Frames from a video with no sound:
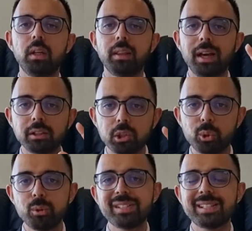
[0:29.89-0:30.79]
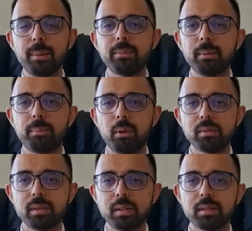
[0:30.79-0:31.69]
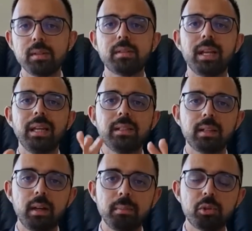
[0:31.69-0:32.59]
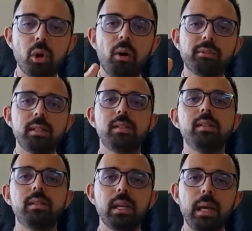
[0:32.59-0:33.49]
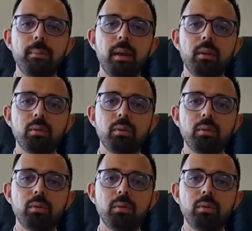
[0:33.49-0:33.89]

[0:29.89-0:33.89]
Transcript: There are two separate processes in terms of the CCMA